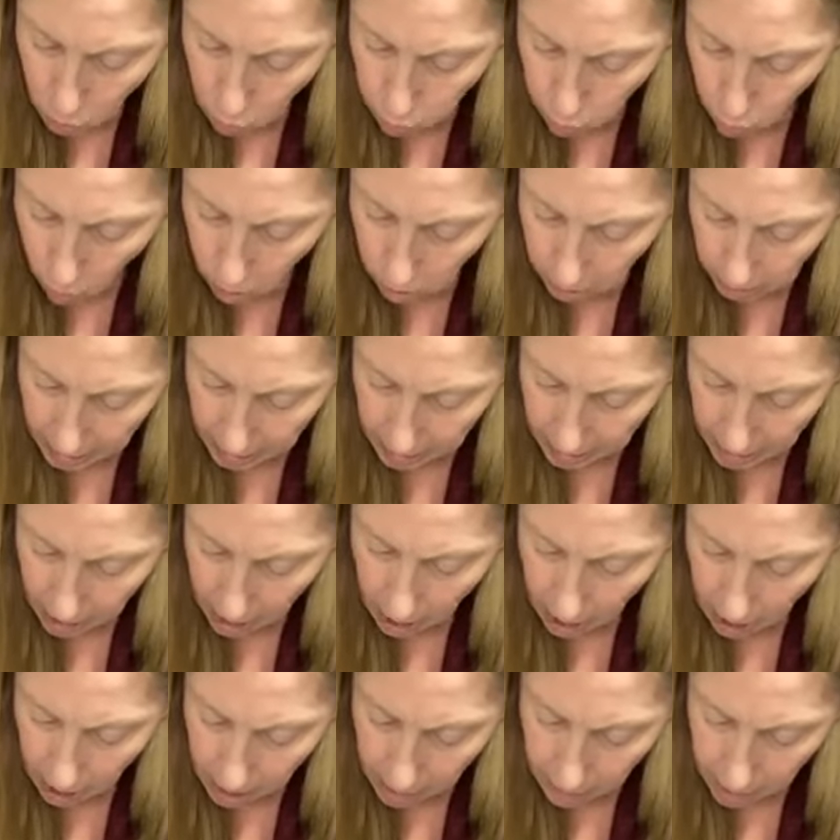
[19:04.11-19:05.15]

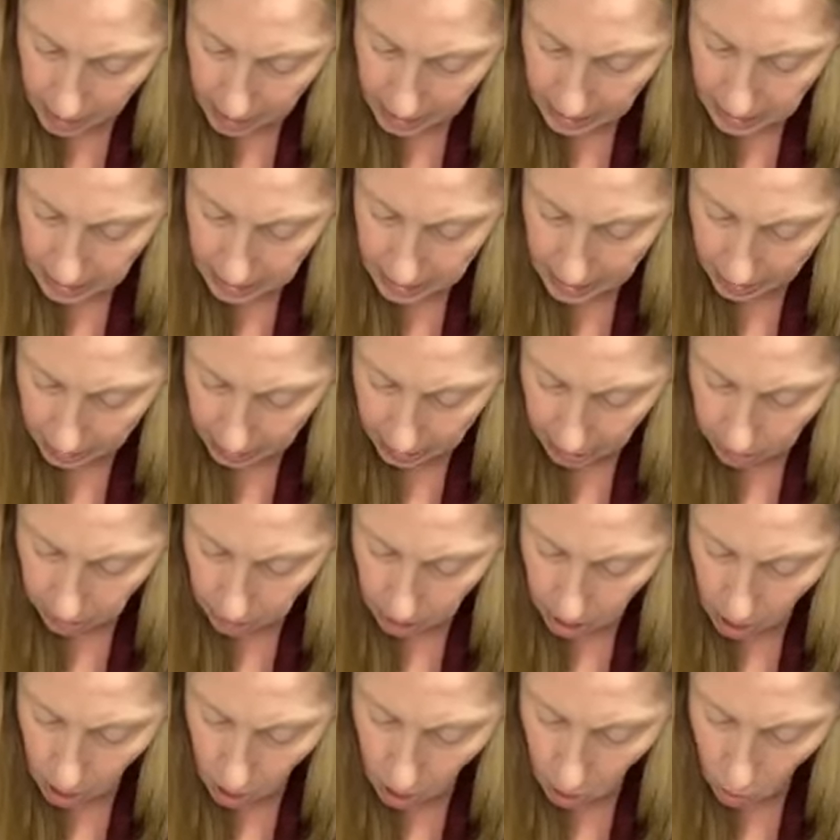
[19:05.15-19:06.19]
swirling on my
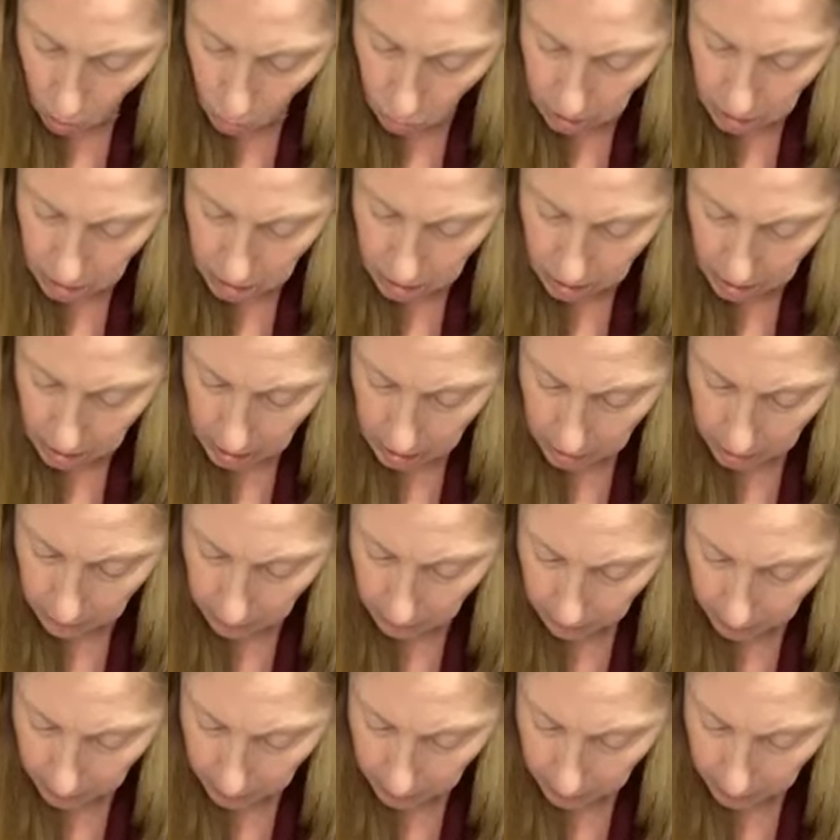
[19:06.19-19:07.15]
second coat.